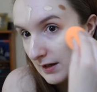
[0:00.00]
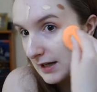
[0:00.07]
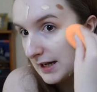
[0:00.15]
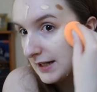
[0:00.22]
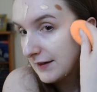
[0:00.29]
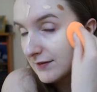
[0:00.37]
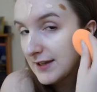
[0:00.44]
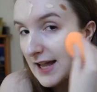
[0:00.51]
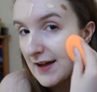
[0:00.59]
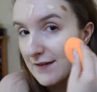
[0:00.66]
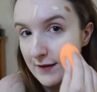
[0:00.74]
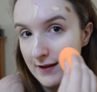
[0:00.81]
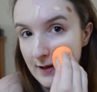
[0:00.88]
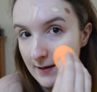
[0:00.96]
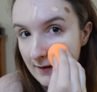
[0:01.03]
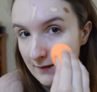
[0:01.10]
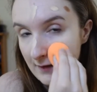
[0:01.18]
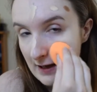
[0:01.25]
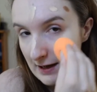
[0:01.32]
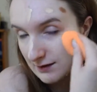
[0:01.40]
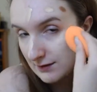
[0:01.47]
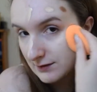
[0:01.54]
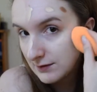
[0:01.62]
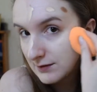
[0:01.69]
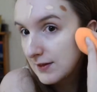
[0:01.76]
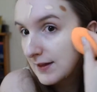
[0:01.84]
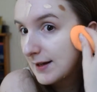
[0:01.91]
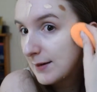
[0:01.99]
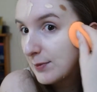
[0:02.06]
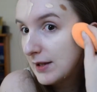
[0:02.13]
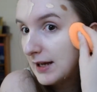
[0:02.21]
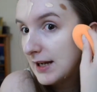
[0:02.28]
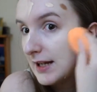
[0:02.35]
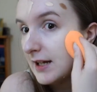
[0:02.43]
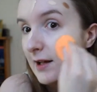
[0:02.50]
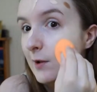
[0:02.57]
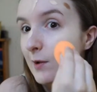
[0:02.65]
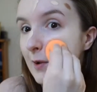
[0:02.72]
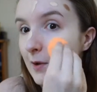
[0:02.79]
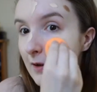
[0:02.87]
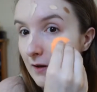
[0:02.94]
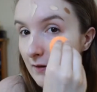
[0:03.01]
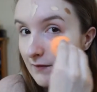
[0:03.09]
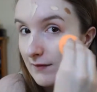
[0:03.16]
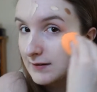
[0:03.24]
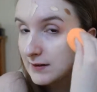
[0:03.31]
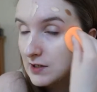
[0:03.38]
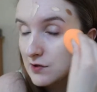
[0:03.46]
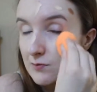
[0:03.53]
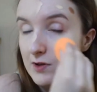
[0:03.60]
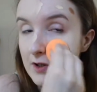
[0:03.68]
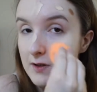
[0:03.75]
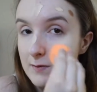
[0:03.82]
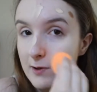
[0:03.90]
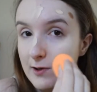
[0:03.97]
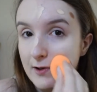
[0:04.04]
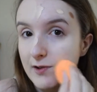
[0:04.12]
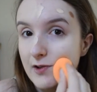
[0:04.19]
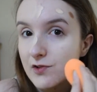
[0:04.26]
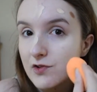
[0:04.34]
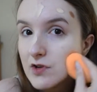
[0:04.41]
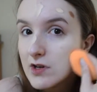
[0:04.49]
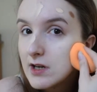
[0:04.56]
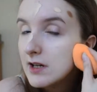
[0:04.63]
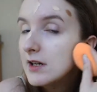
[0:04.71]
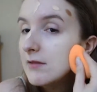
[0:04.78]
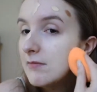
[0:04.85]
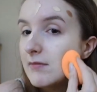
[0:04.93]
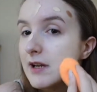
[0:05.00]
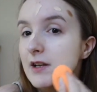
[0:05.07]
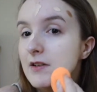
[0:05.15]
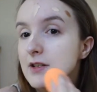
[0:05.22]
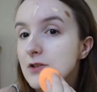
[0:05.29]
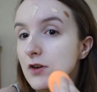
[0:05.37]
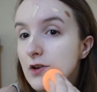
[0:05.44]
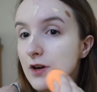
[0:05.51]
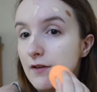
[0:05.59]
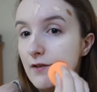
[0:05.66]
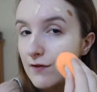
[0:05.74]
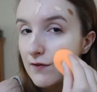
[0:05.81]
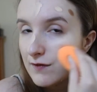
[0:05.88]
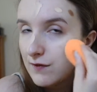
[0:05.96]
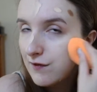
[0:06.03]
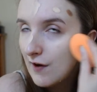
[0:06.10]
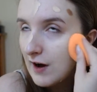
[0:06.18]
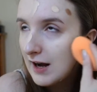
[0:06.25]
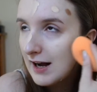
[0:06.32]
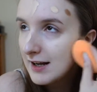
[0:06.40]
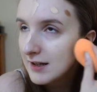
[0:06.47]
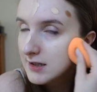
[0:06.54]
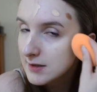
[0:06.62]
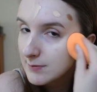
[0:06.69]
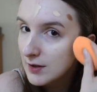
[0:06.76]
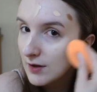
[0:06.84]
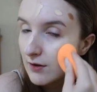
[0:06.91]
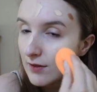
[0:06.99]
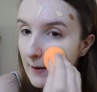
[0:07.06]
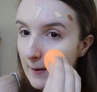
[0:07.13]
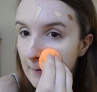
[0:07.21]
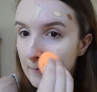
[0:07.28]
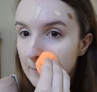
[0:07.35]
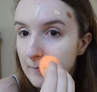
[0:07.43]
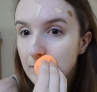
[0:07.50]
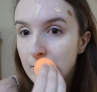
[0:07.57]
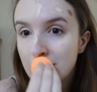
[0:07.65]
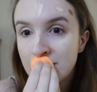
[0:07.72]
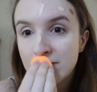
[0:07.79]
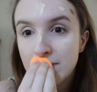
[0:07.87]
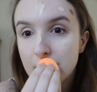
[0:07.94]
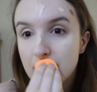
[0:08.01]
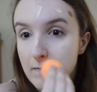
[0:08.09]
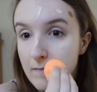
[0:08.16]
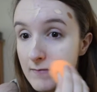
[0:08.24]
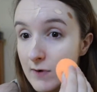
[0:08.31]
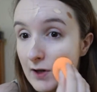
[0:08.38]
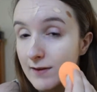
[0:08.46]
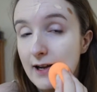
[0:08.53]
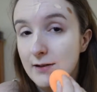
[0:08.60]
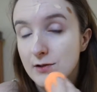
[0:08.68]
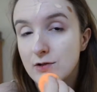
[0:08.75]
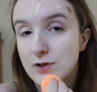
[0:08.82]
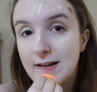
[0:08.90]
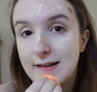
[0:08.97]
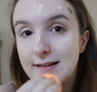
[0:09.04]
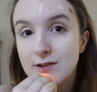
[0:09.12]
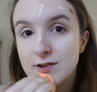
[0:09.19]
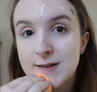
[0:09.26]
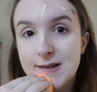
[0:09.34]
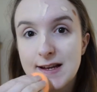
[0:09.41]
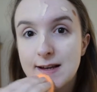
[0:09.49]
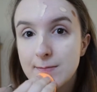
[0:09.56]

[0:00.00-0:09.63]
I have definitely found that applying foundation with a sponge makes it look far smoother. More natural actually.